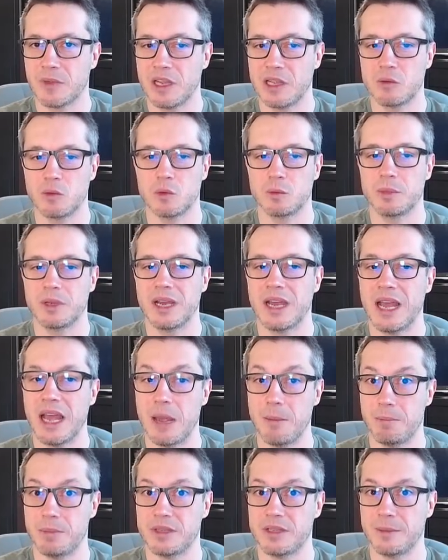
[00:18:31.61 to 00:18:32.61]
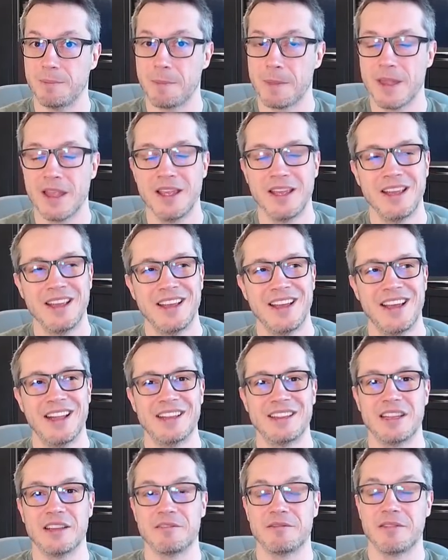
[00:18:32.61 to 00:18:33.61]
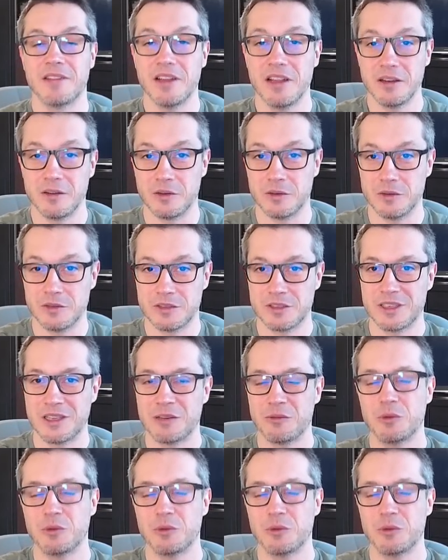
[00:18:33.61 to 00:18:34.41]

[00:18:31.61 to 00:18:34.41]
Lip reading: It would be empty, and the values